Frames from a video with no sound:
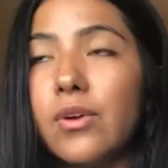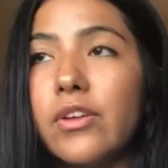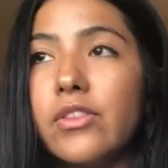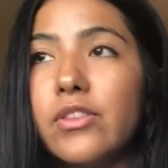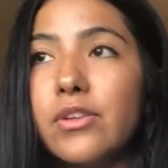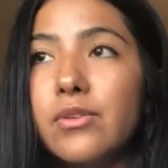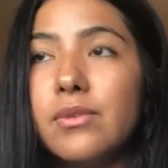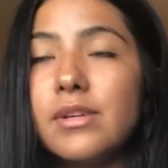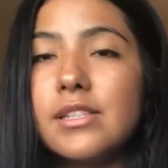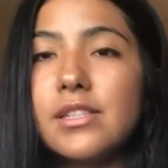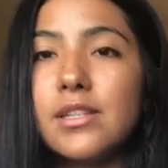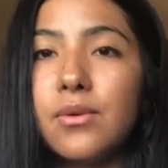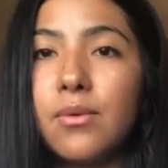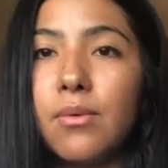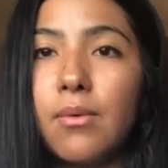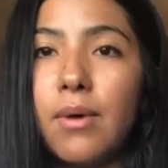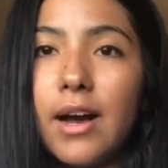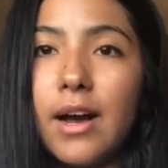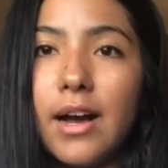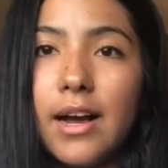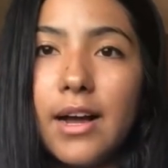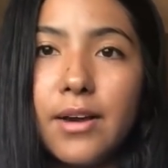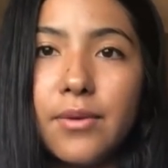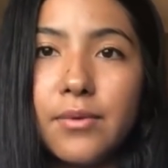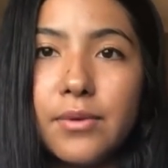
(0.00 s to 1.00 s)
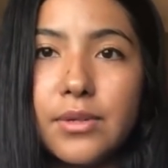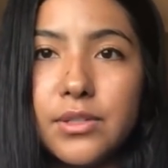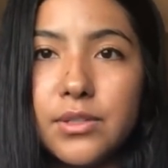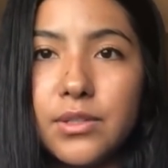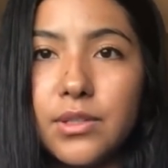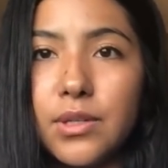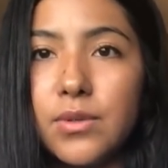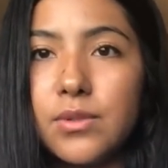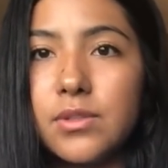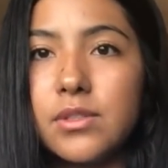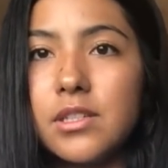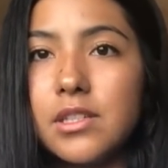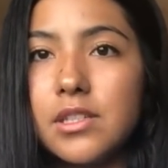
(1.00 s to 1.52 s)
And the reason why we're
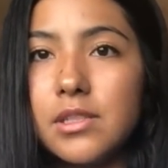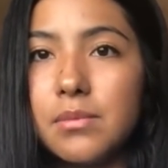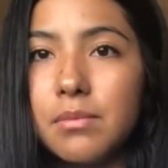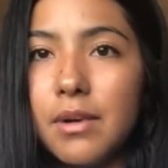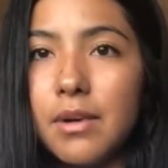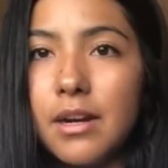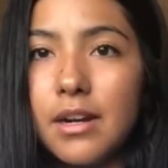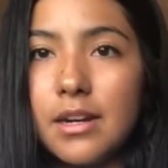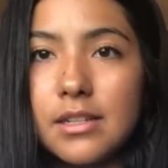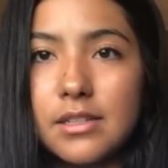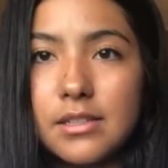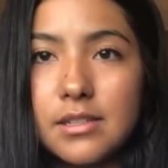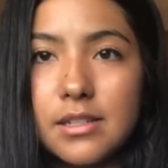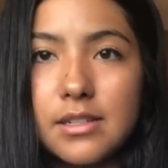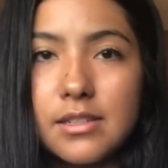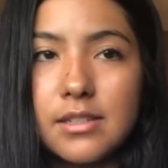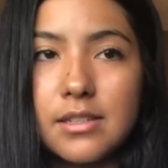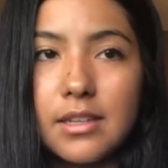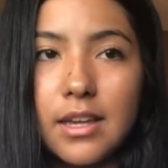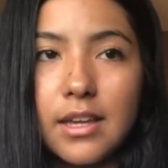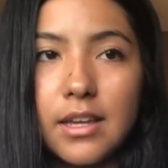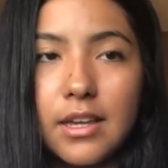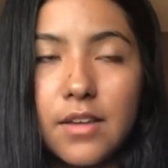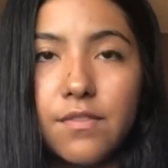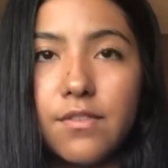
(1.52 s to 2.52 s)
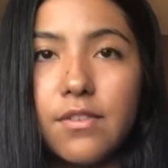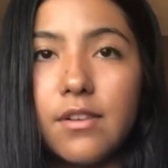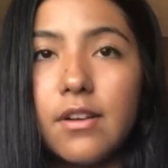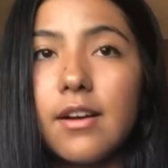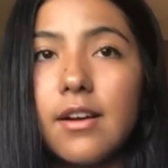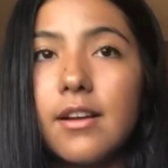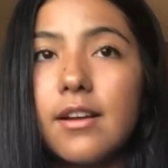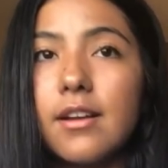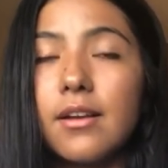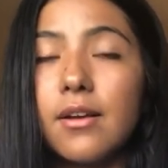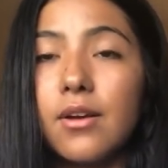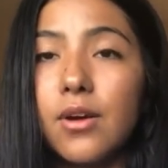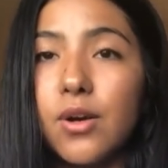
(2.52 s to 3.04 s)
doing OC spraying is because like if you're
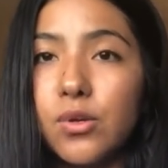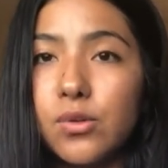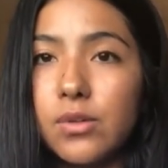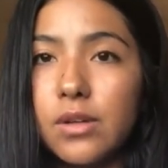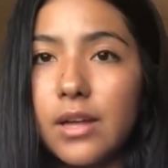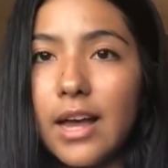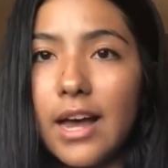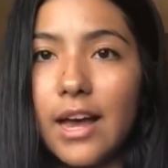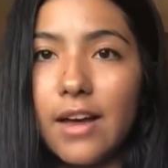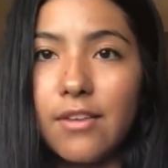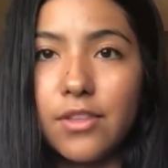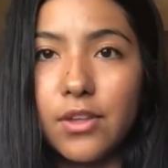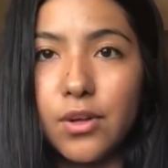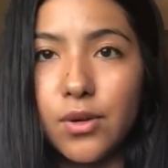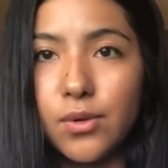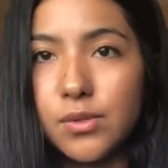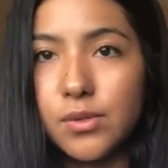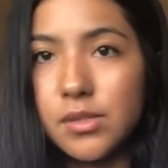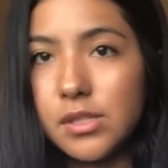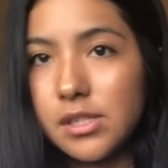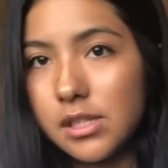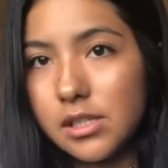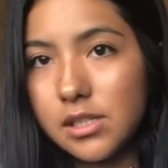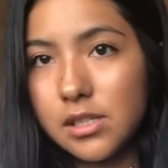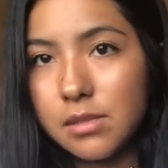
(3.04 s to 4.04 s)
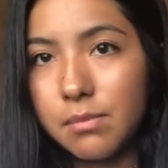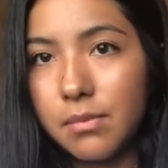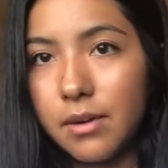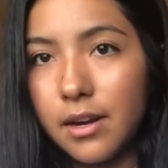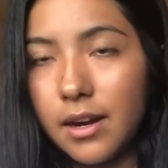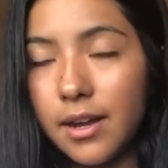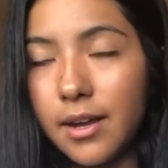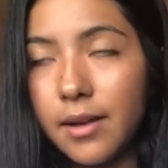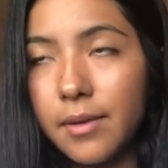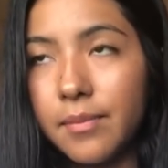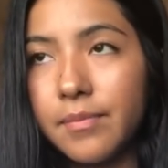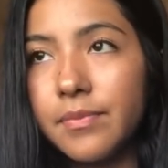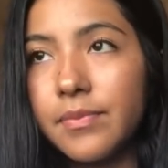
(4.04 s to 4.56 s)
gonna have the OC
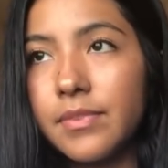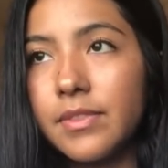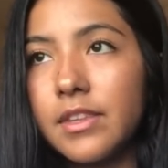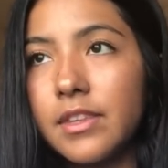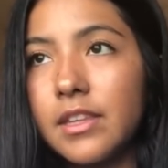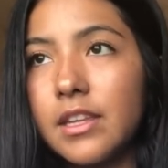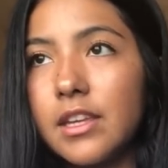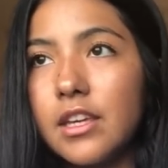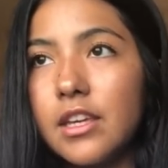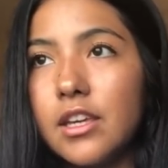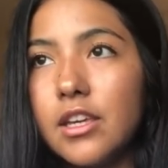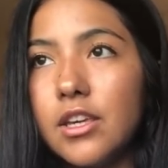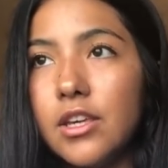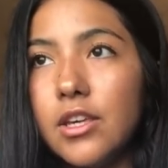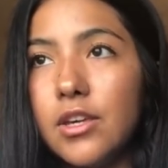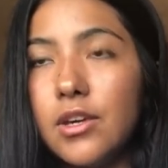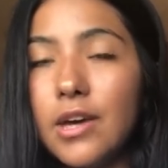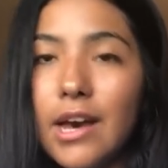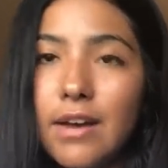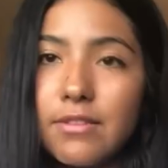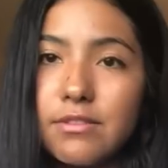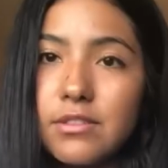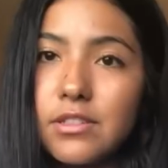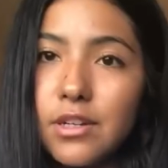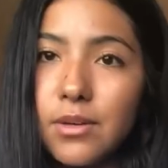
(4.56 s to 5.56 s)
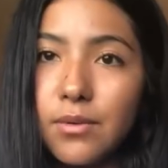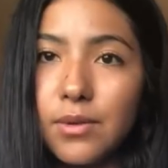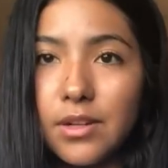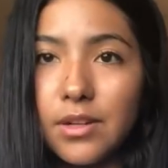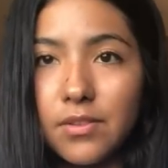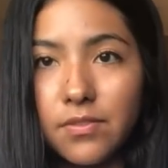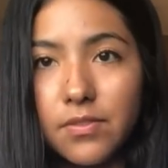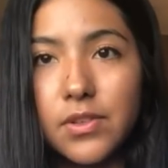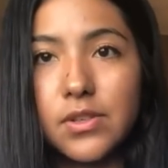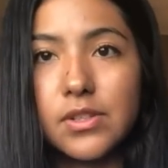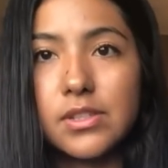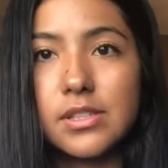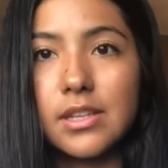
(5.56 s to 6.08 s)
spray, you have to know what
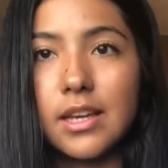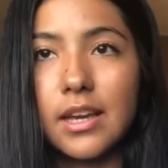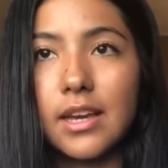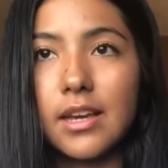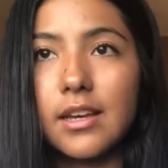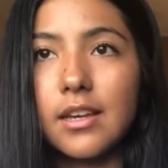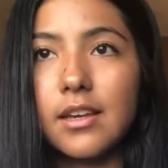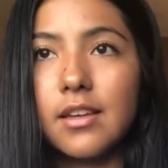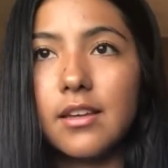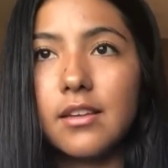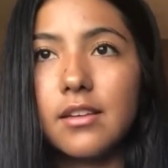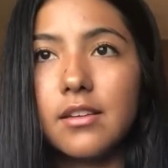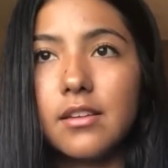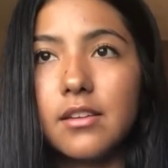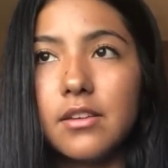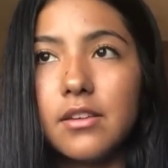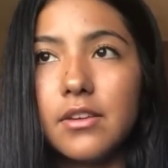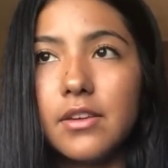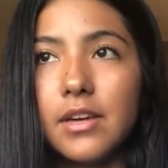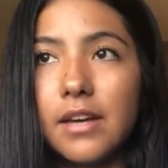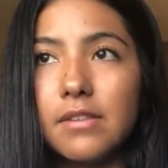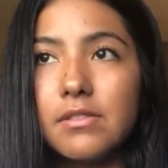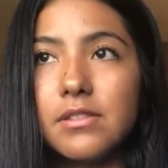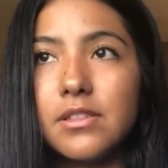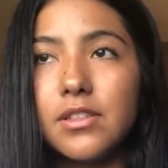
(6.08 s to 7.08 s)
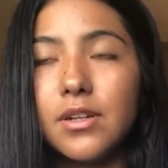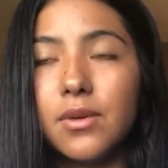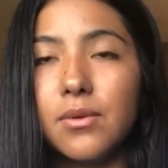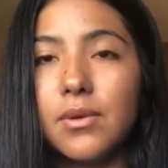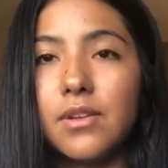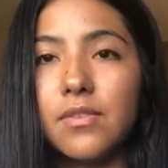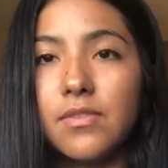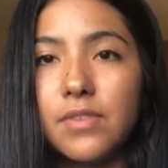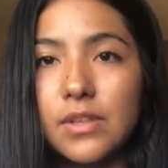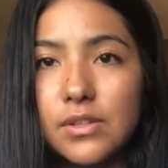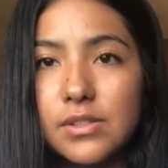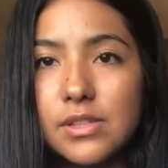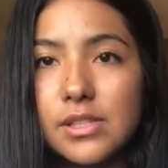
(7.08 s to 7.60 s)
it feels like. You have to know what
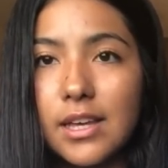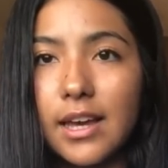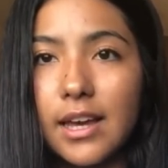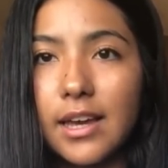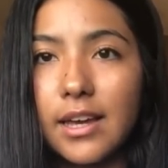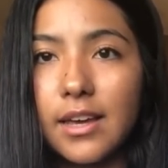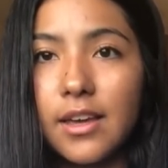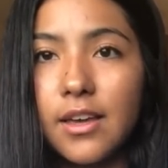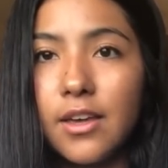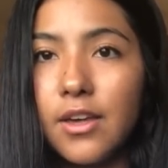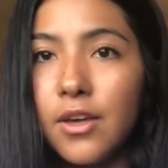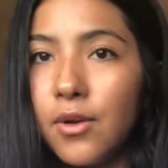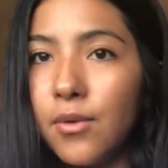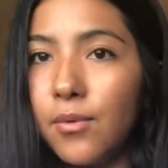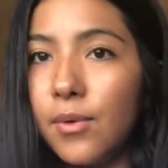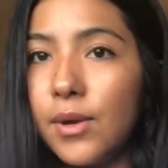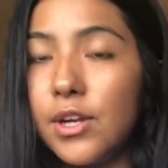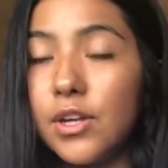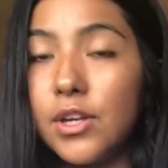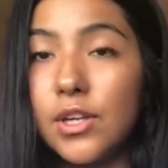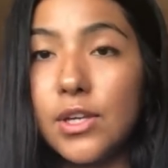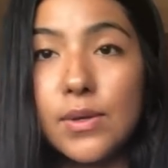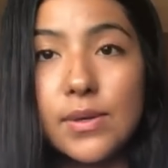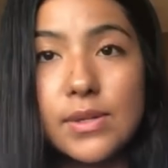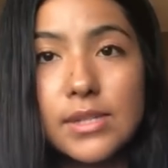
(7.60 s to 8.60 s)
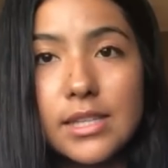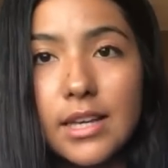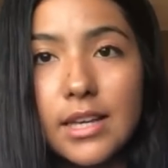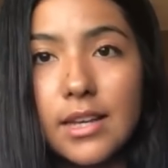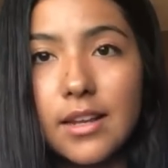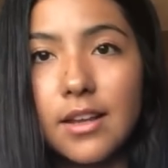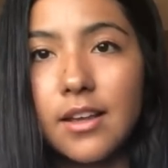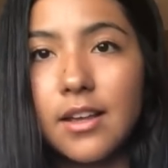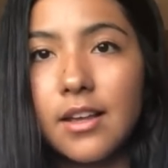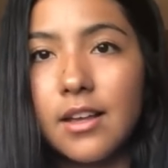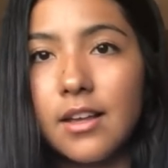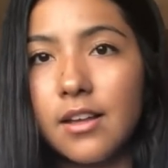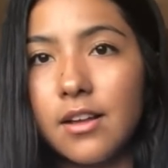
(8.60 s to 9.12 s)
it feels like when you use
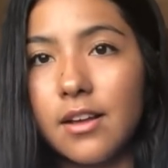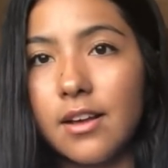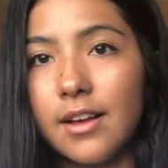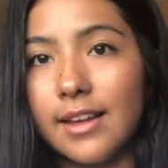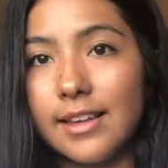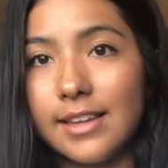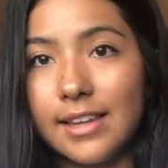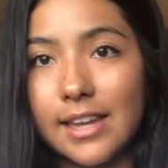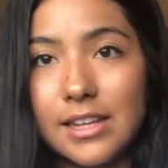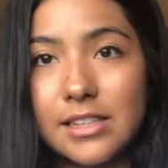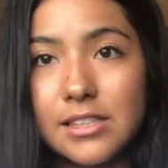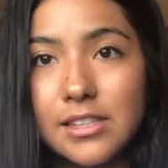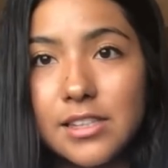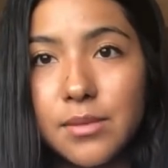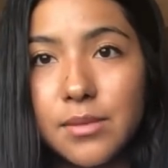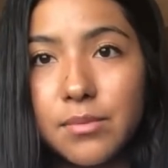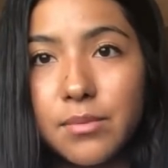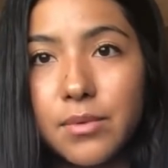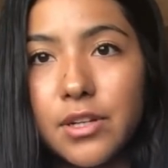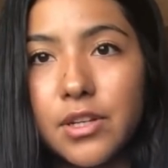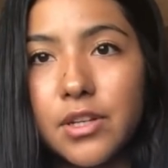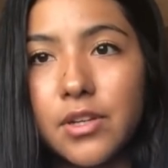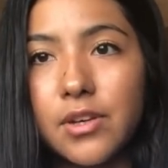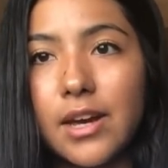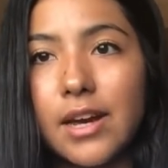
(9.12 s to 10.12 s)
it against someone.